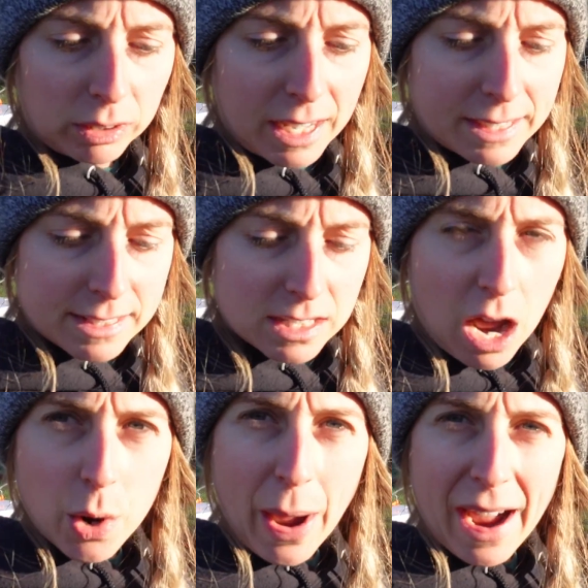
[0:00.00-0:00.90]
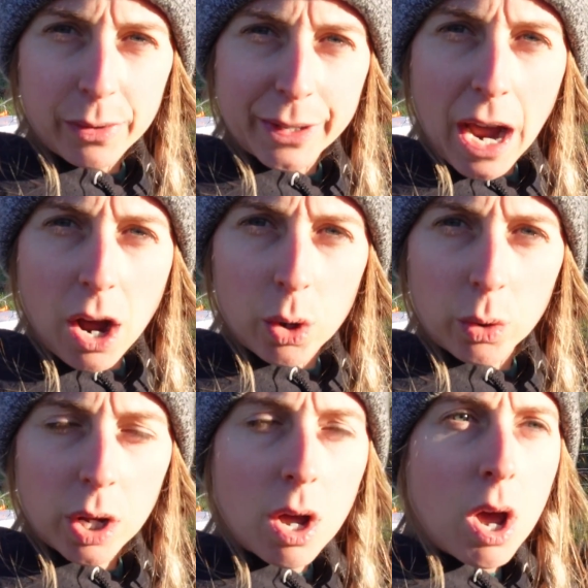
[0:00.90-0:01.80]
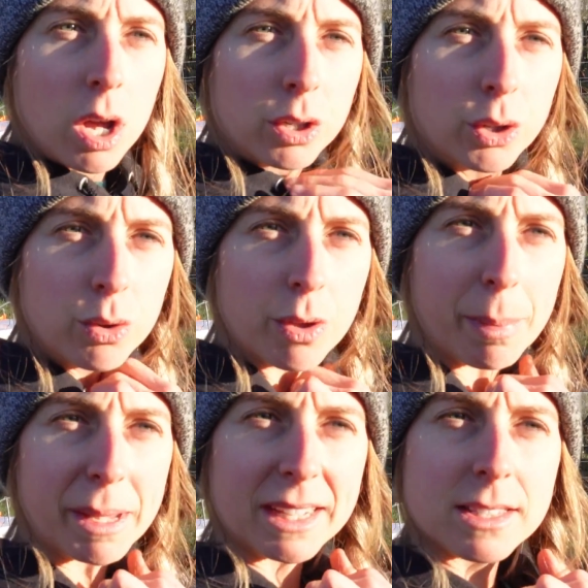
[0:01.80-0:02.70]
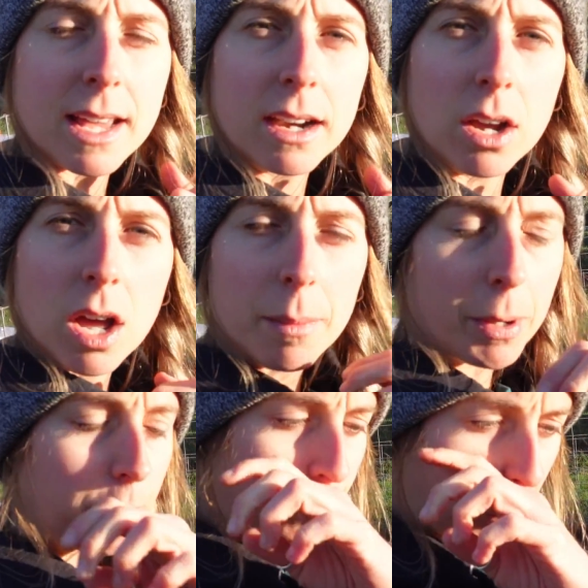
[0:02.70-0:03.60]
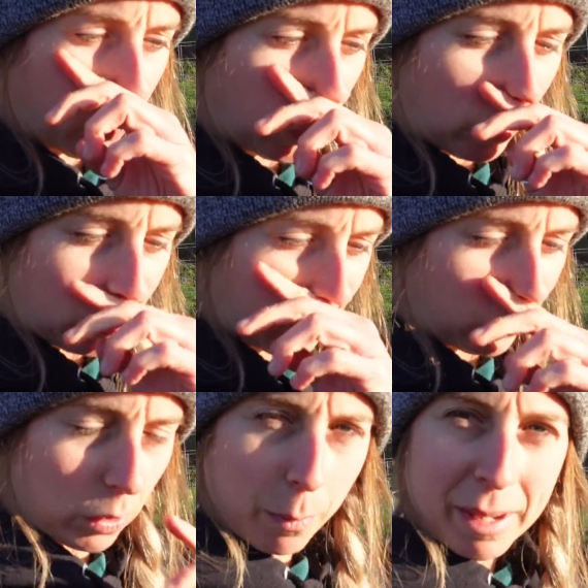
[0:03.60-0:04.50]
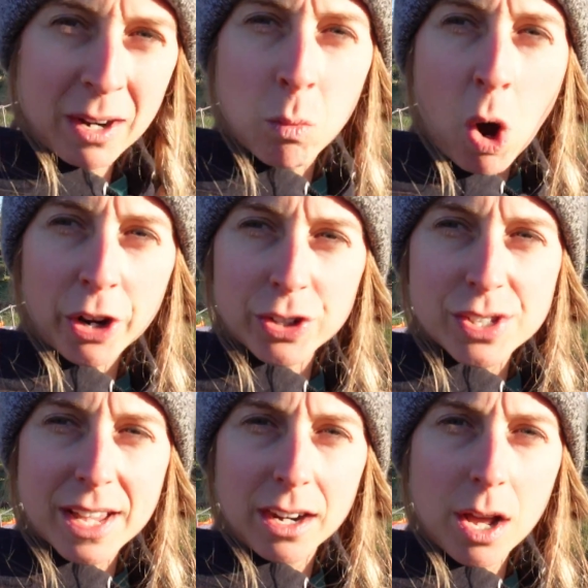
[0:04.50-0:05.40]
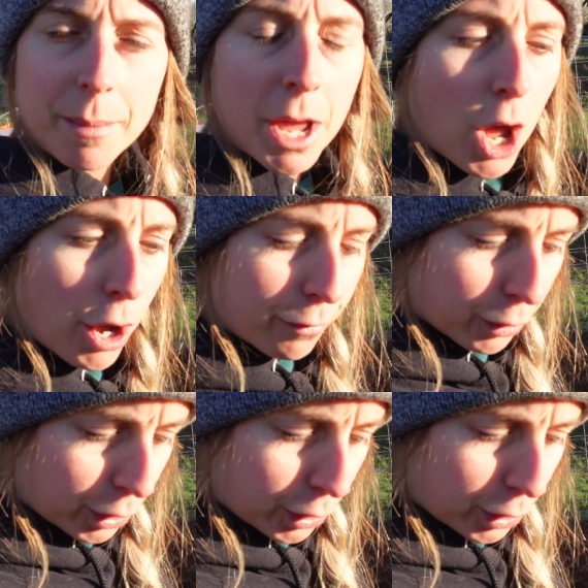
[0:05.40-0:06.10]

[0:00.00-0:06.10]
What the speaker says: let us know how y'all do the pig setup or the pig water setup for